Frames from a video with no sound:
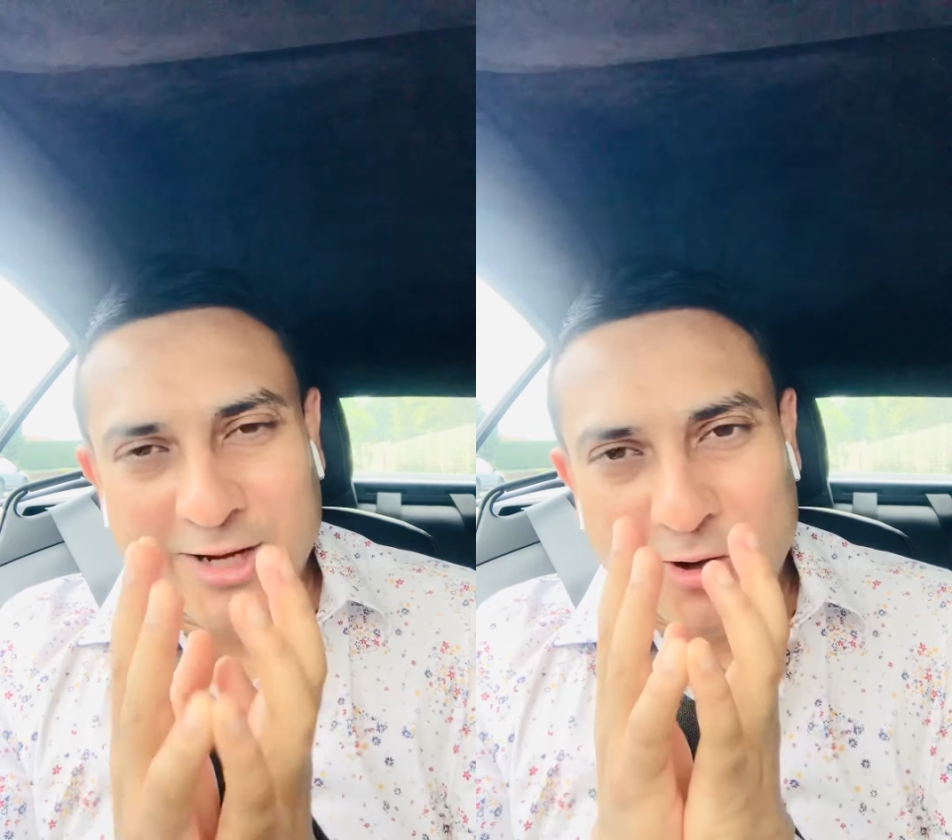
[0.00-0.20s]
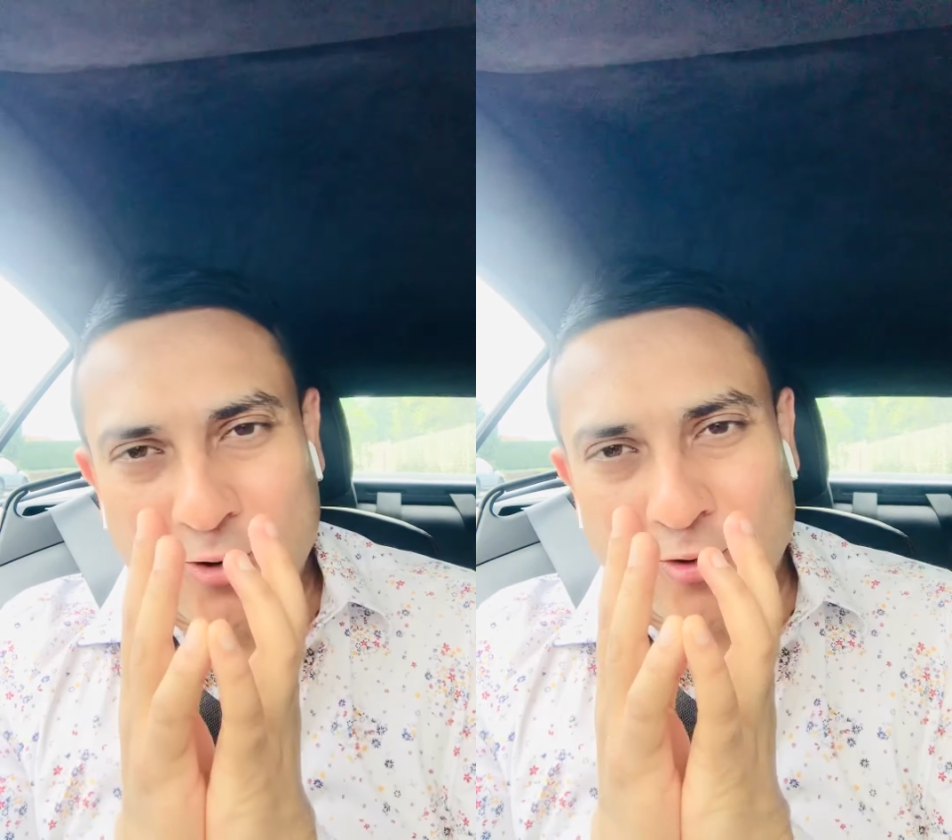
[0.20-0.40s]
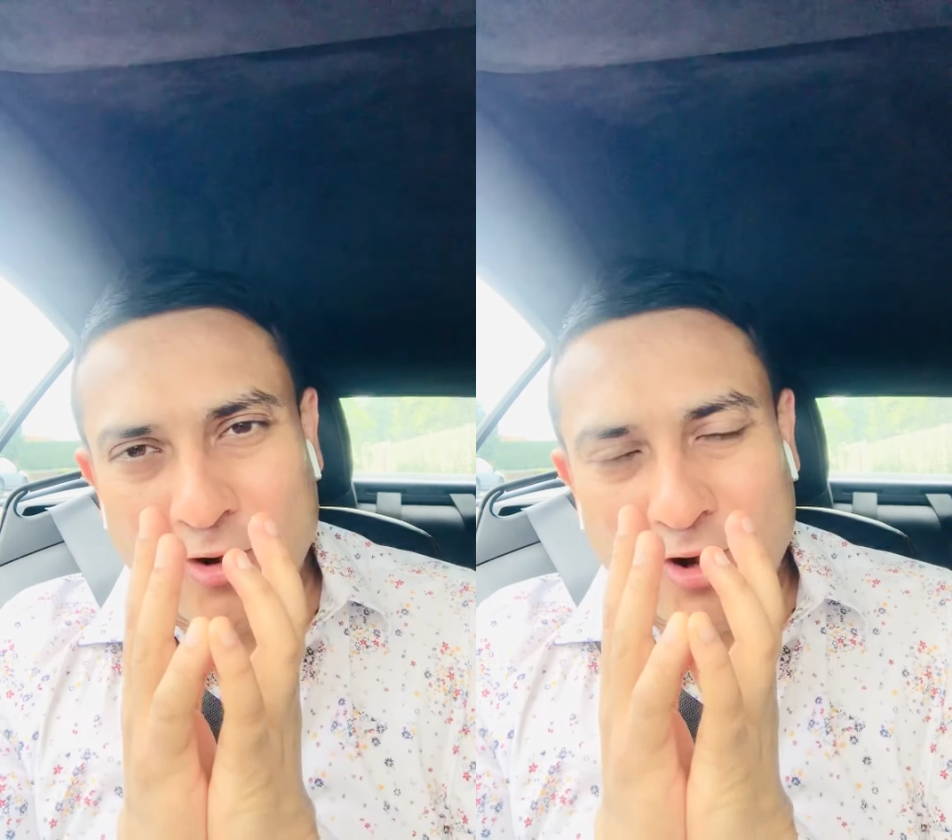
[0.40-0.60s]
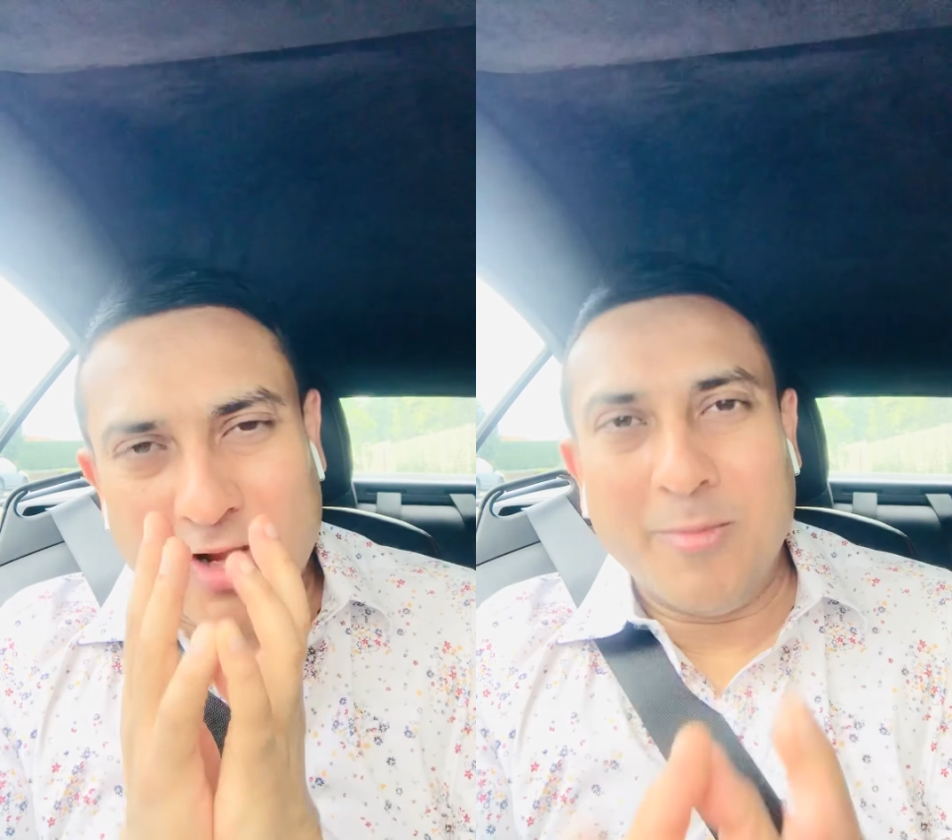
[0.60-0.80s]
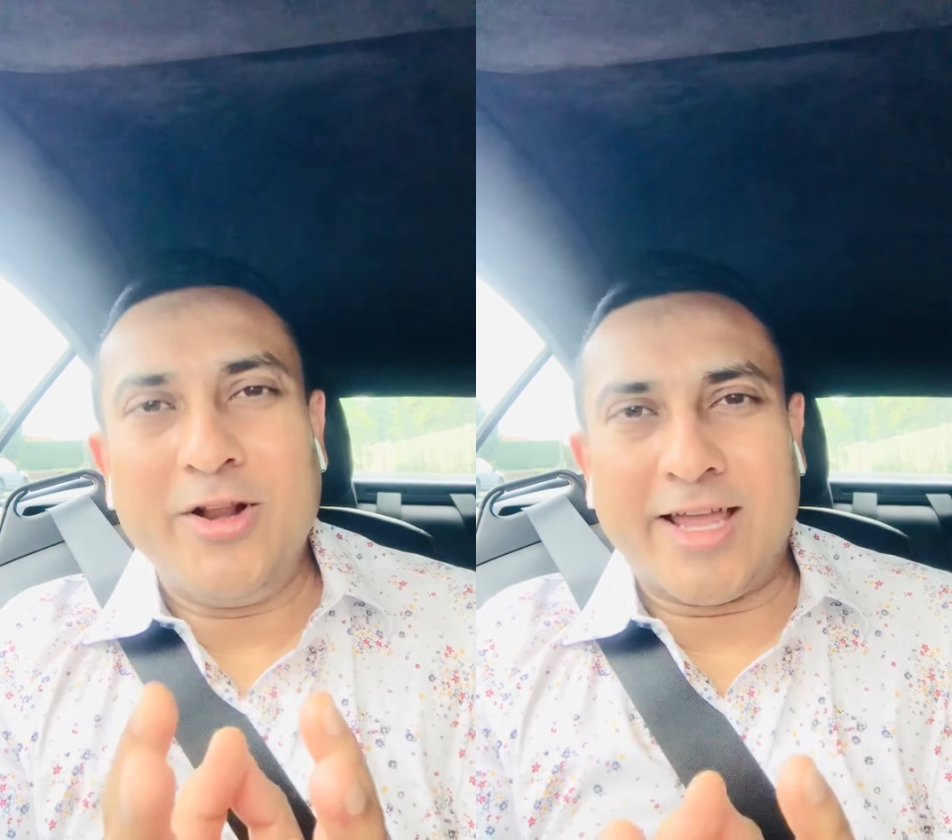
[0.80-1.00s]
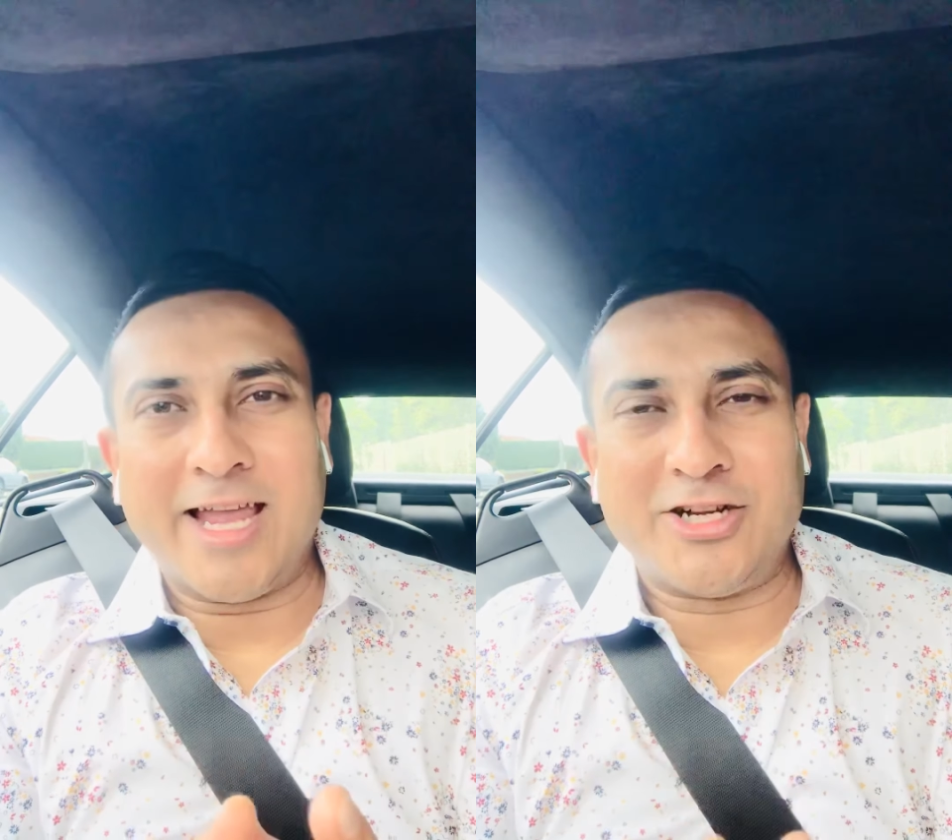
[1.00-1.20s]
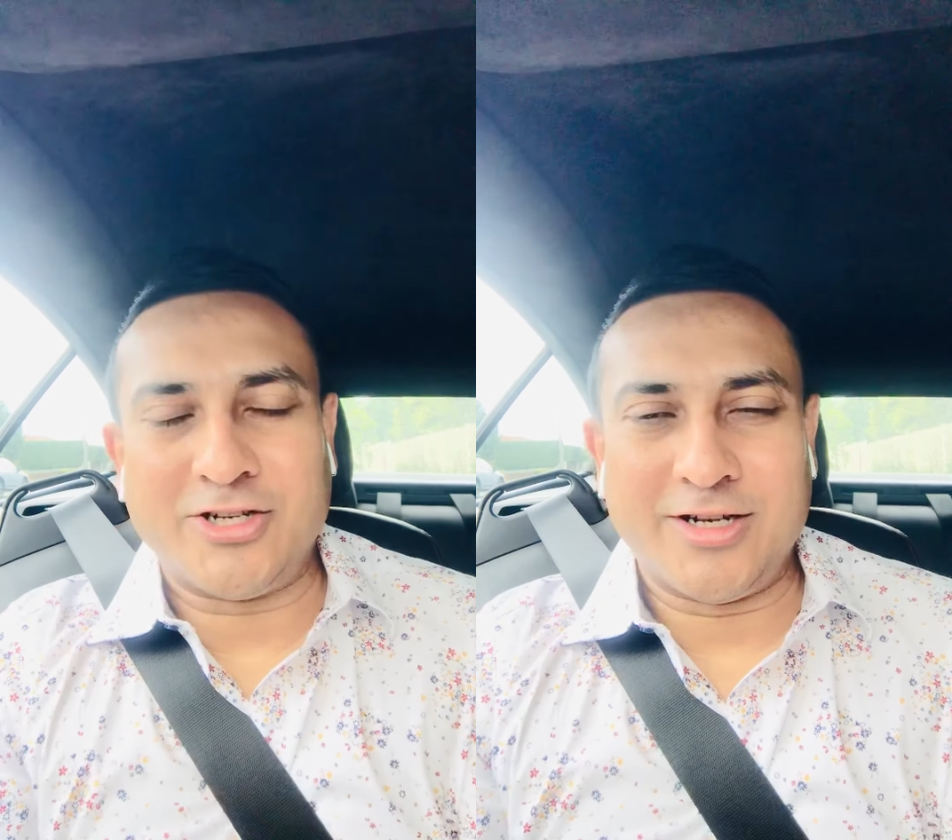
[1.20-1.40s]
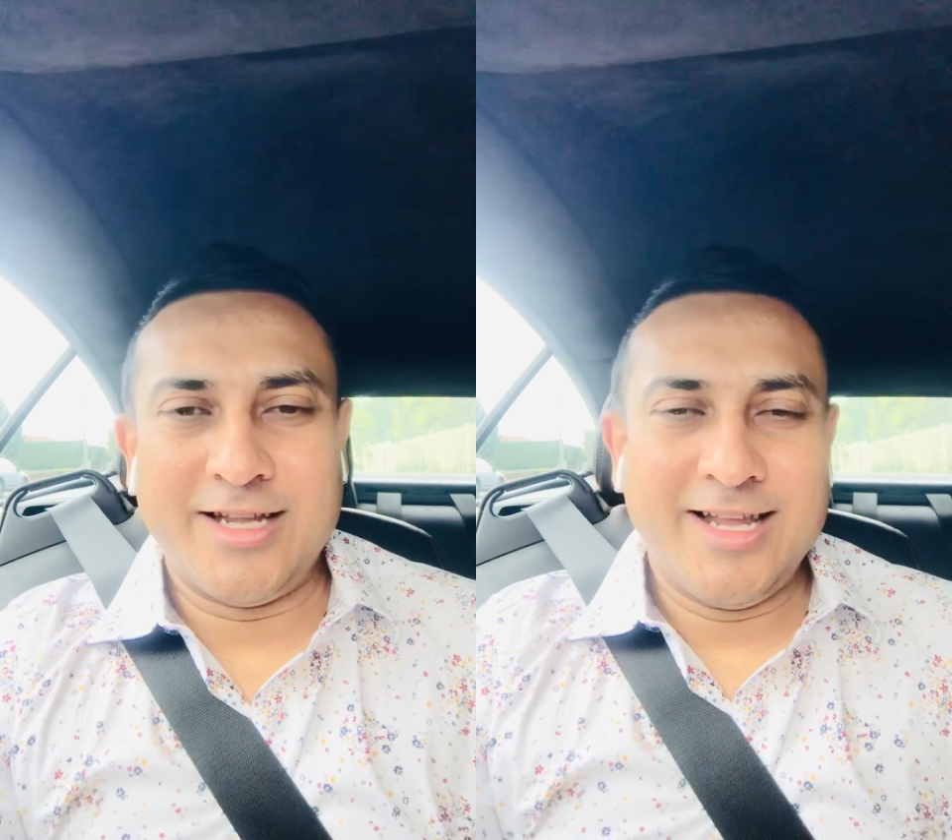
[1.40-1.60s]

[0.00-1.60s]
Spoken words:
in your communication.